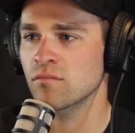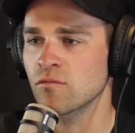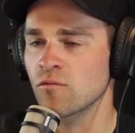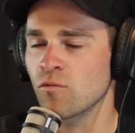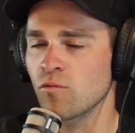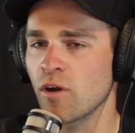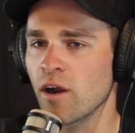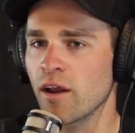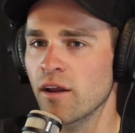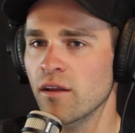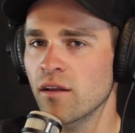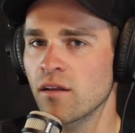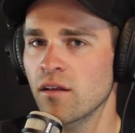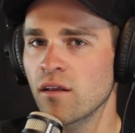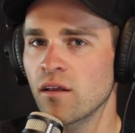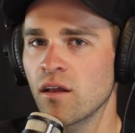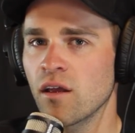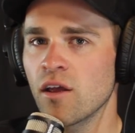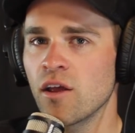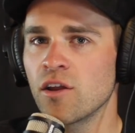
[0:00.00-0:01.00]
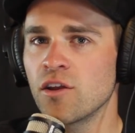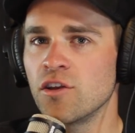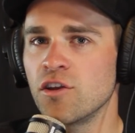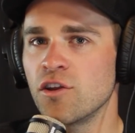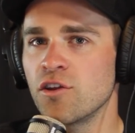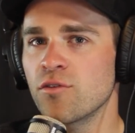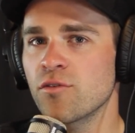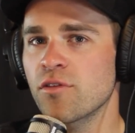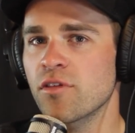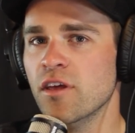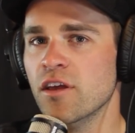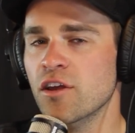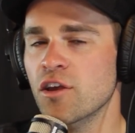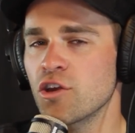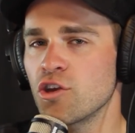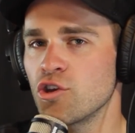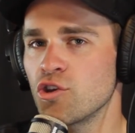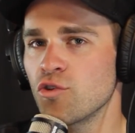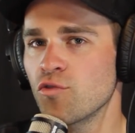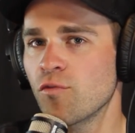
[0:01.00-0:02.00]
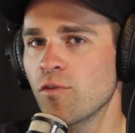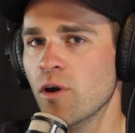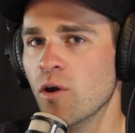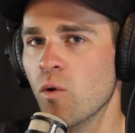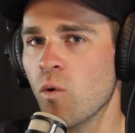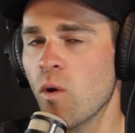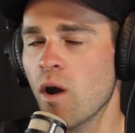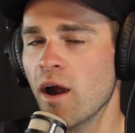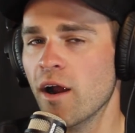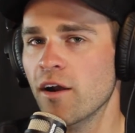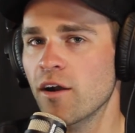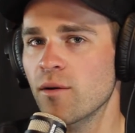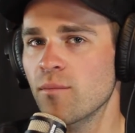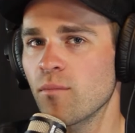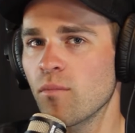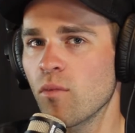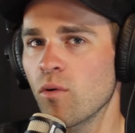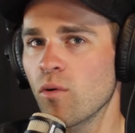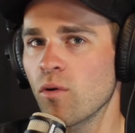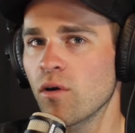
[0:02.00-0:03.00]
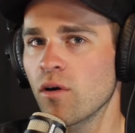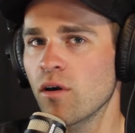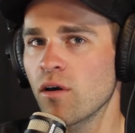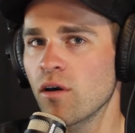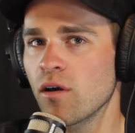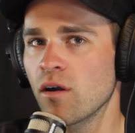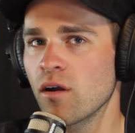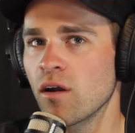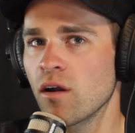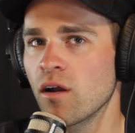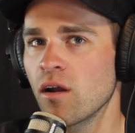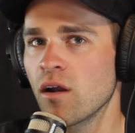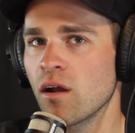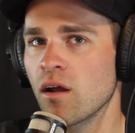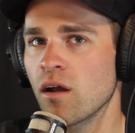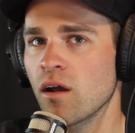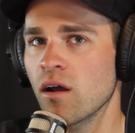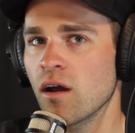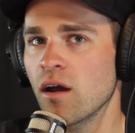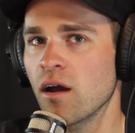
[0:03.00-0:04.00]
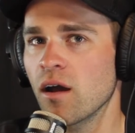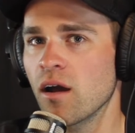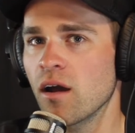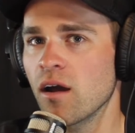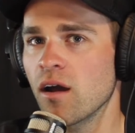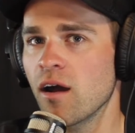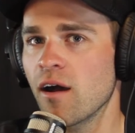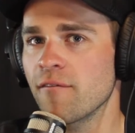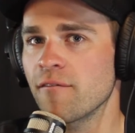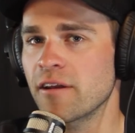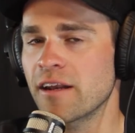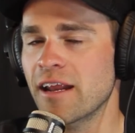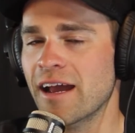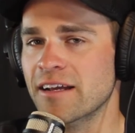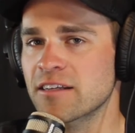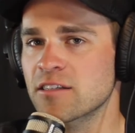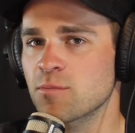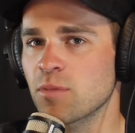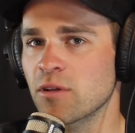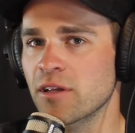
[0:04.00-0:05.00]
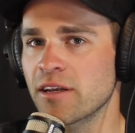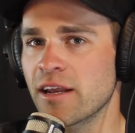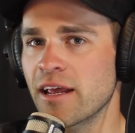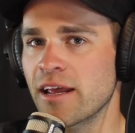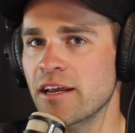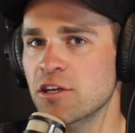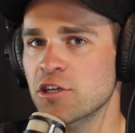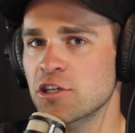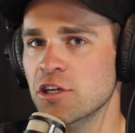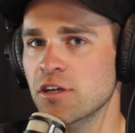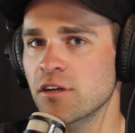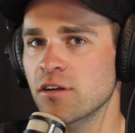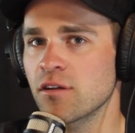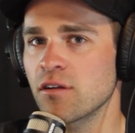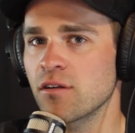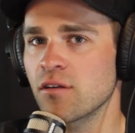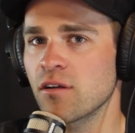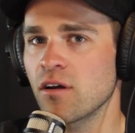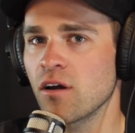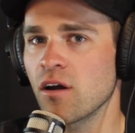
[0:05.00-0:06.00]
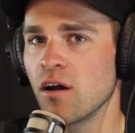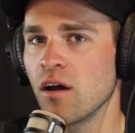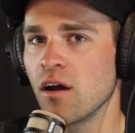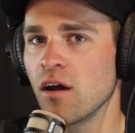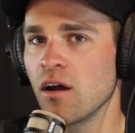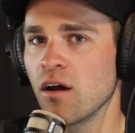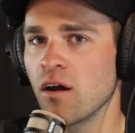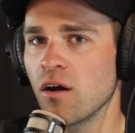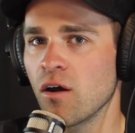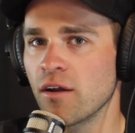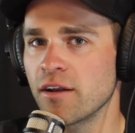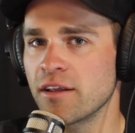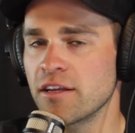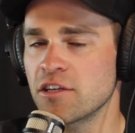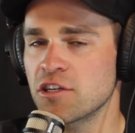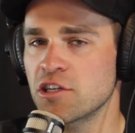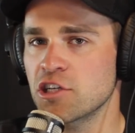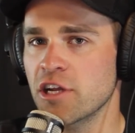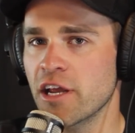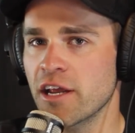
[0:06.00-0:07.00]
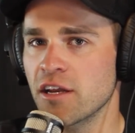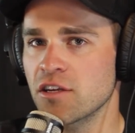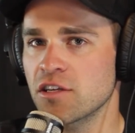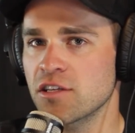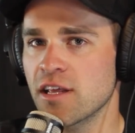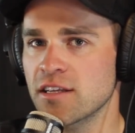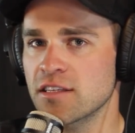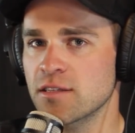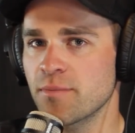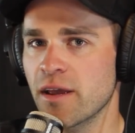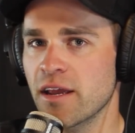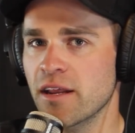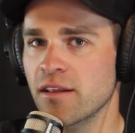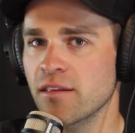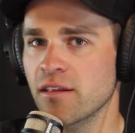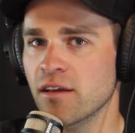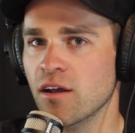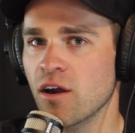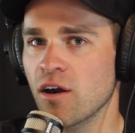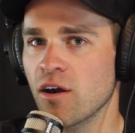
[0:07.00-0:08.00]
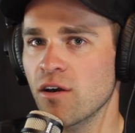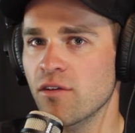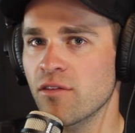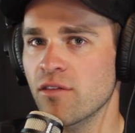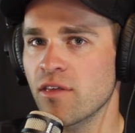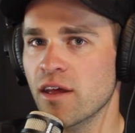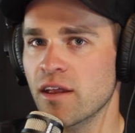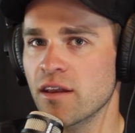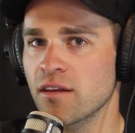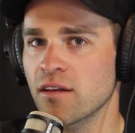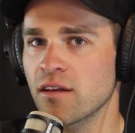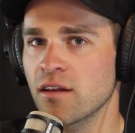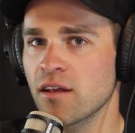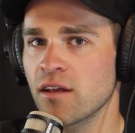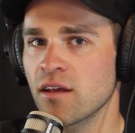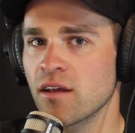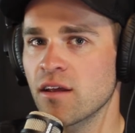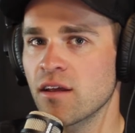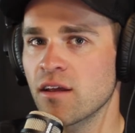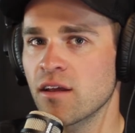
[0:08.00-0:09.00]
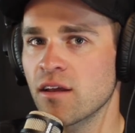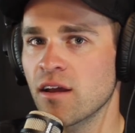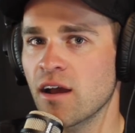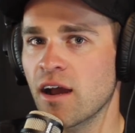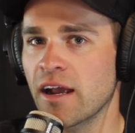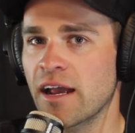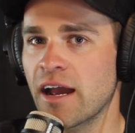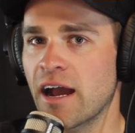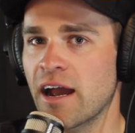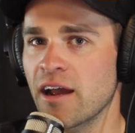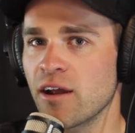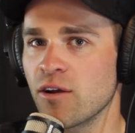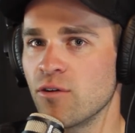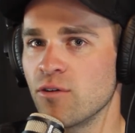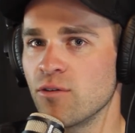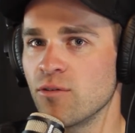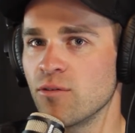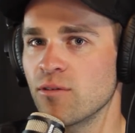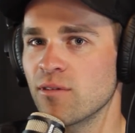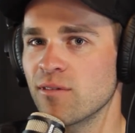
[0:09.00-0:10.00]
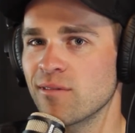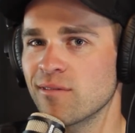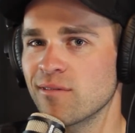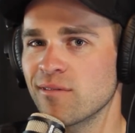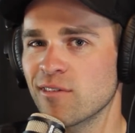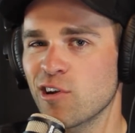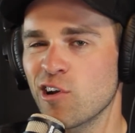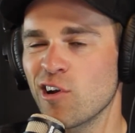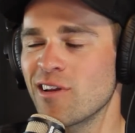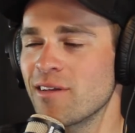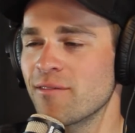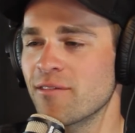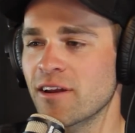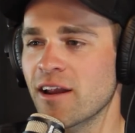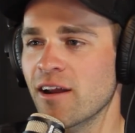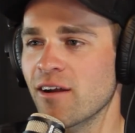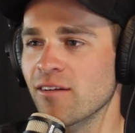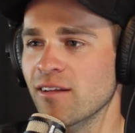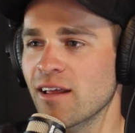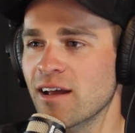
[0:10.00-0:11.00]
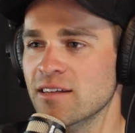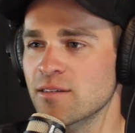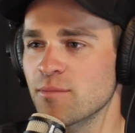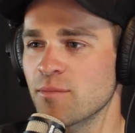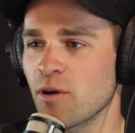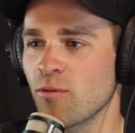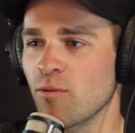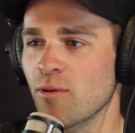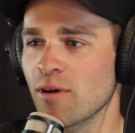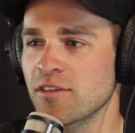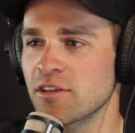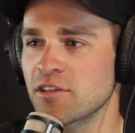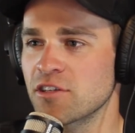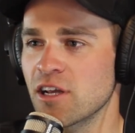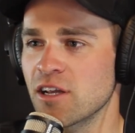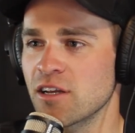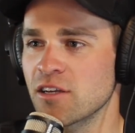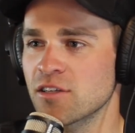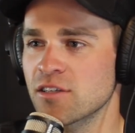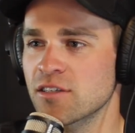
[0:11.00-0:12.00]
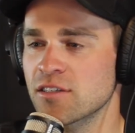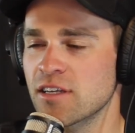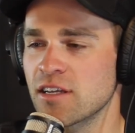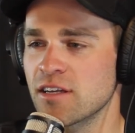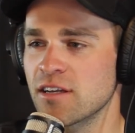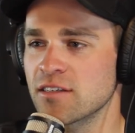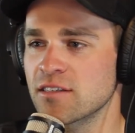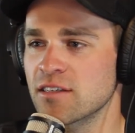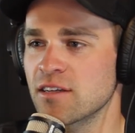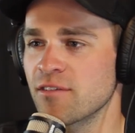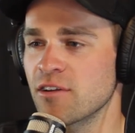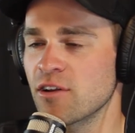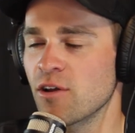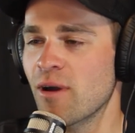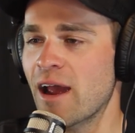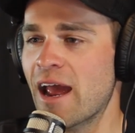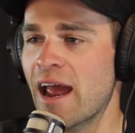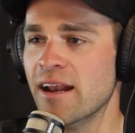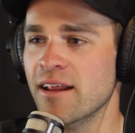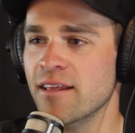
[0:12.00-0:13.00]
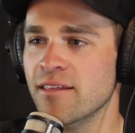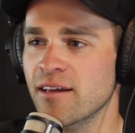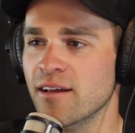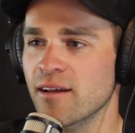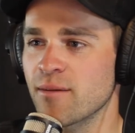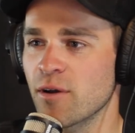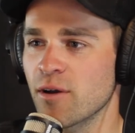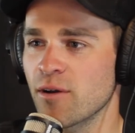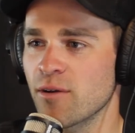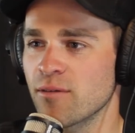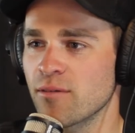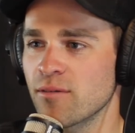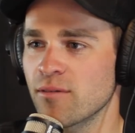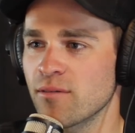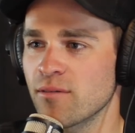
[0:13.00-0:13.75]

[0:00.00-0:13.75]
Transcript: Right. Do you think you require more of an explanation on each change that's made in the car than a guy who couldn't even care less about what the change is? He doesn't even know anything about